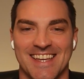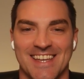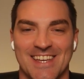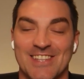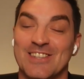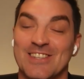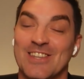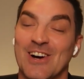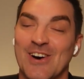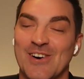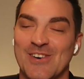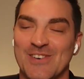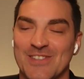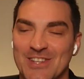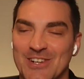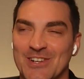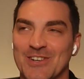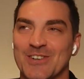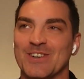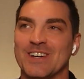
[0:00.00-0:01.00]
No,
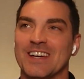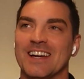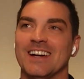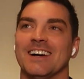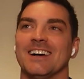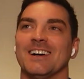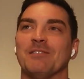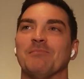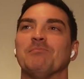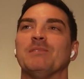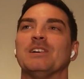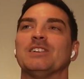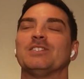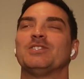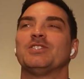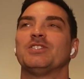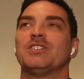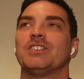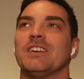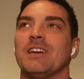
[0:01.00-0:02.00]

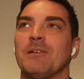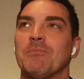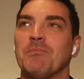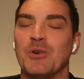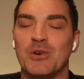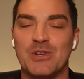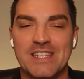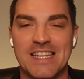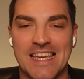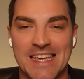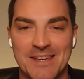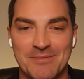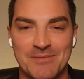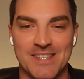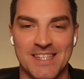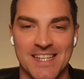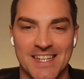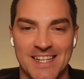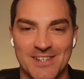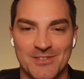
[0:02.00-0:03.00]
much more tame
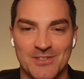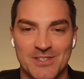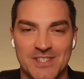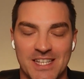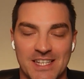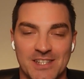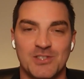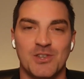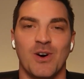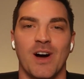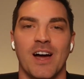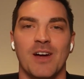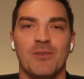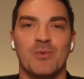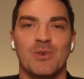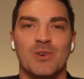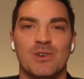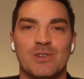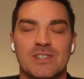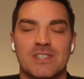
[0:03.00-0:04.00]
than that, I would say. So I
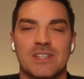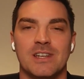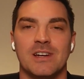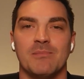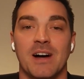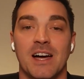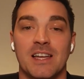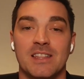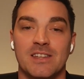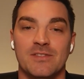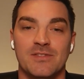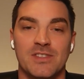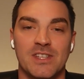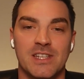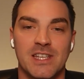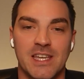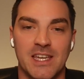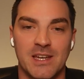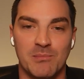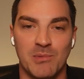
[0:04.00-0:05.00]
lived
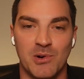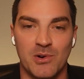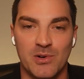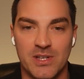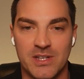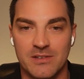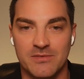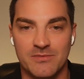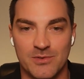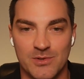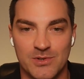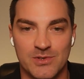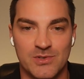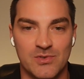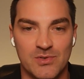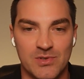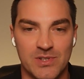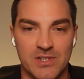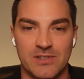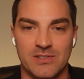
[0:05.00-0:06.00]
in Cambodia for
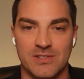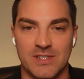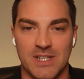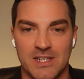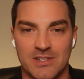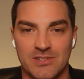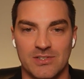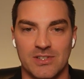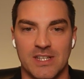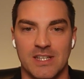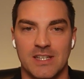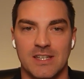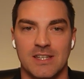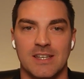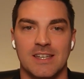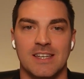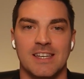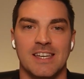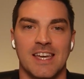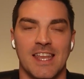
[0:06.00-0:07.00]
2 years actually,
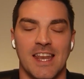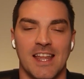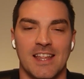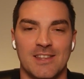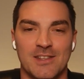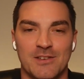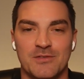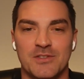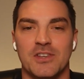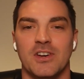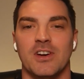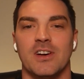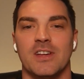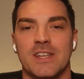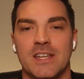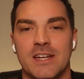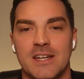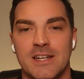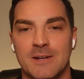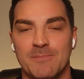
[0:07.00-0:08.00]
and I lived
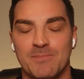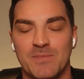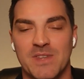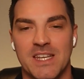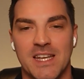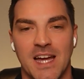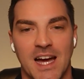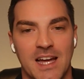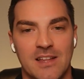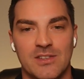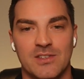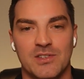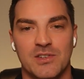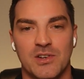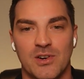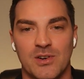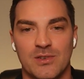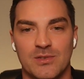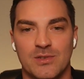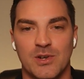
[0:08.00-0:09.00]
on an island
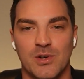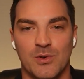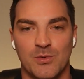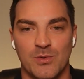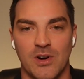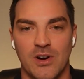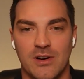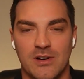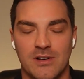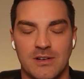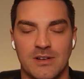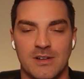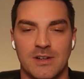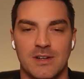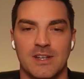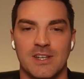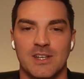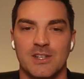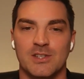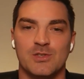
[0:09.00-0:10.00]
called Koh Rong.
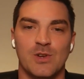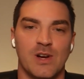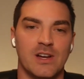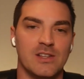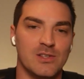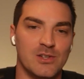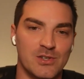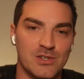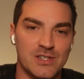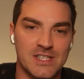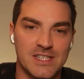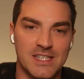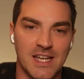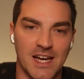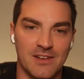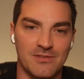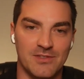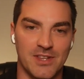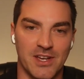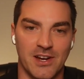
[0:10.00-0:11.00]
So I learned to
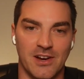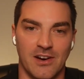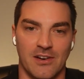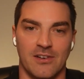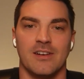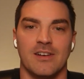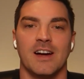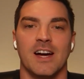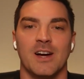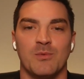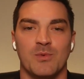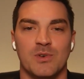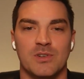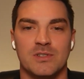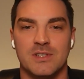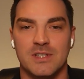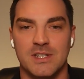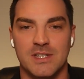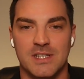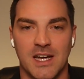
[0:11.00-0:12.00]
dive there. I
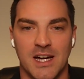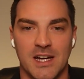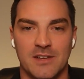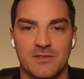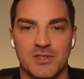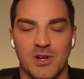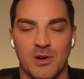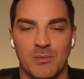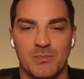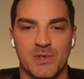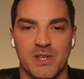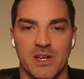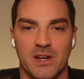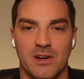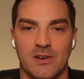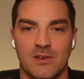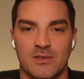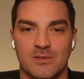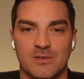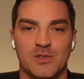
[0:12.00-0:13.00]
worked at a dive shop
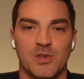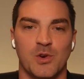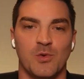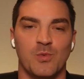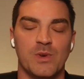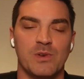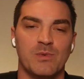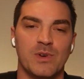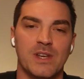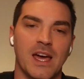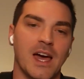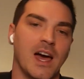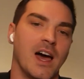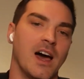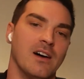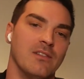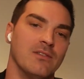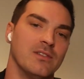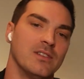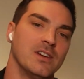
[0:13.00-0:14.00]
there. So we would
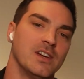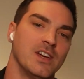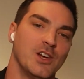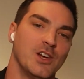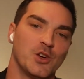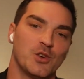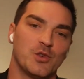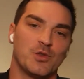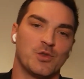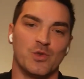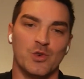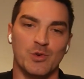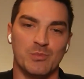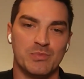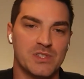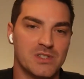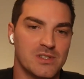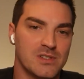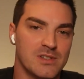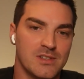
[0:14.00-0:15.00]
have
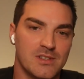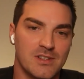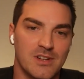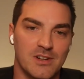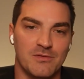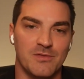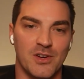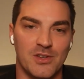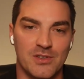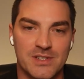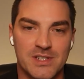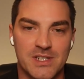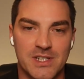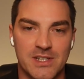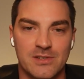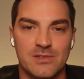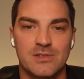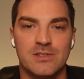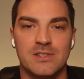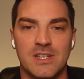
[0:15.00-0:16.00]
groups of
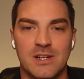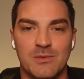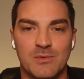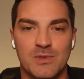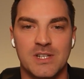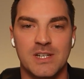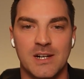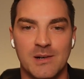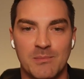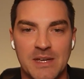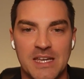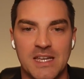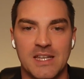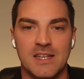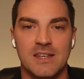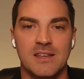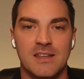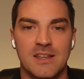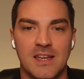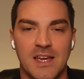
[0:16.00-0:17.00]
volunteers that would come
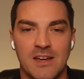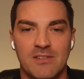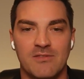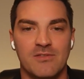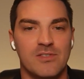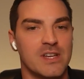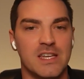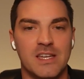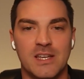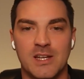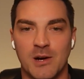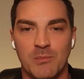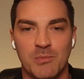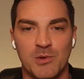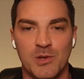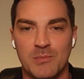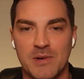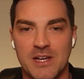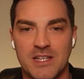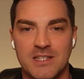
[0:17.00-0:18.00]
in every
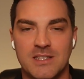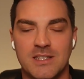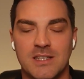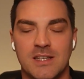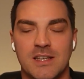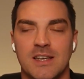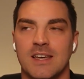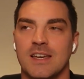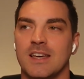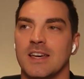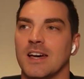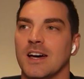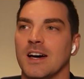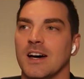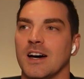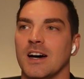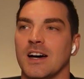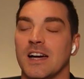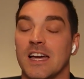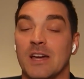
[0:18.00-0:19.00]
couple of months.
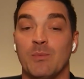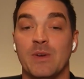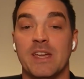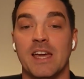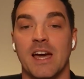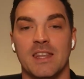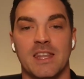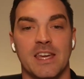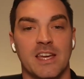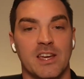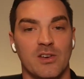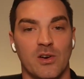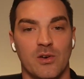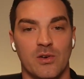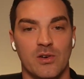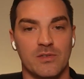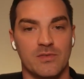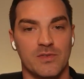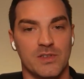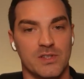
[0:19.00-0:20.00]
And we had like an
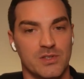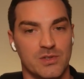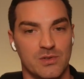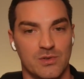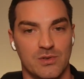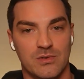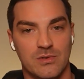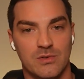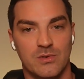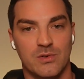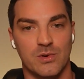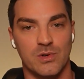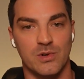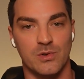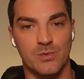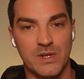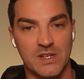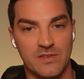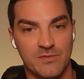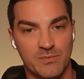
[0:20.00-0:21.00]
artificial
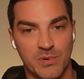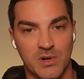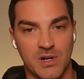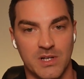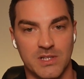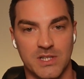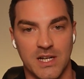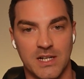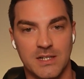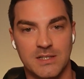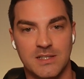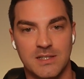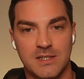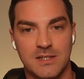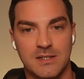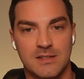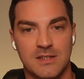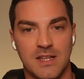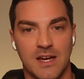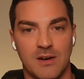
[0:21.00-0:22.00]
coral reef project
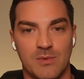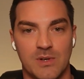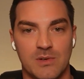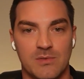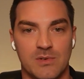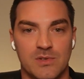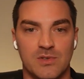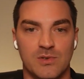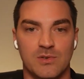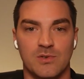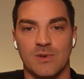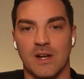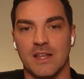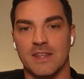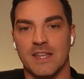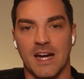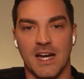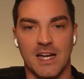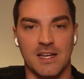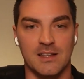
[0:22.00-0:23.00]
that we would do around
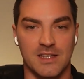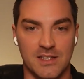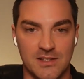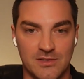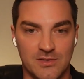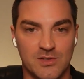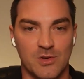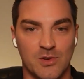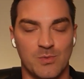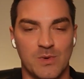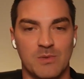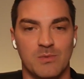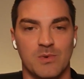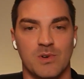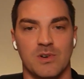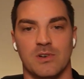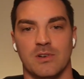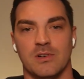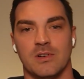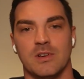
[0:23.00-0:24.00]
the island. So we
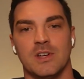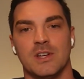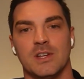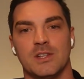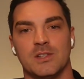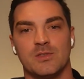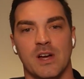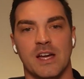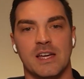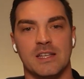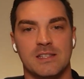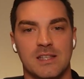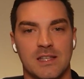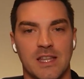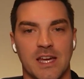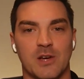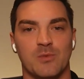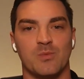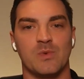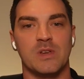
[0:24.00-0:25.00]
were trying to
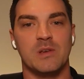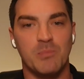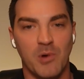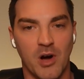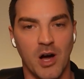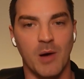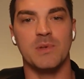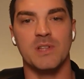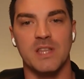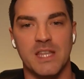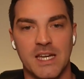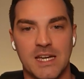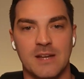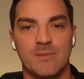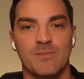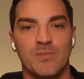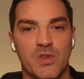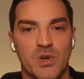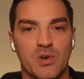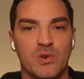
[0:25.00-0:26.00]
like
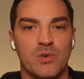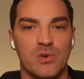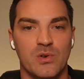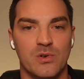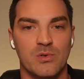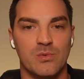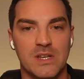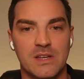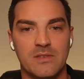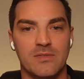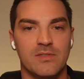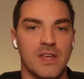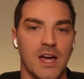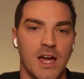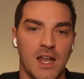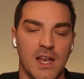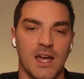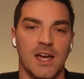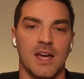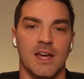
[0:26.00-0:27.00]
repopulate the coral reef
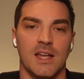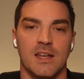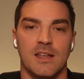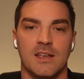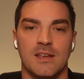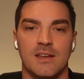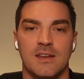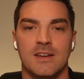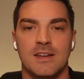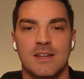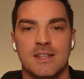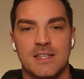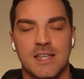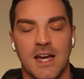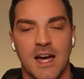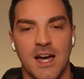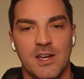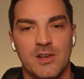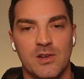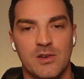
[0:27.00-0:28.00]
that had
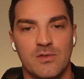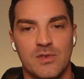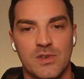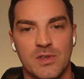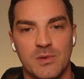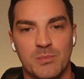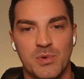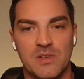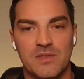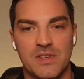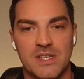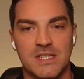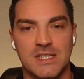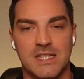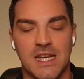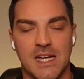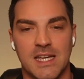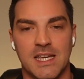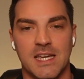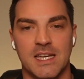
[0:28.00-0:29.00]
died over the previous
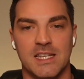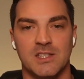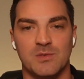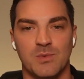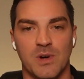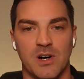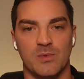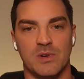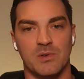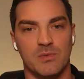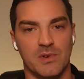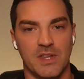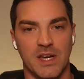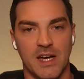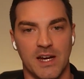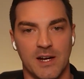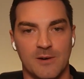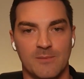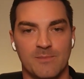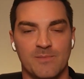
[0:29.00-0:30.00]
decades while we were
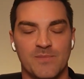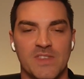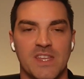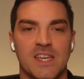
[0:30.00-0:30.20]
there.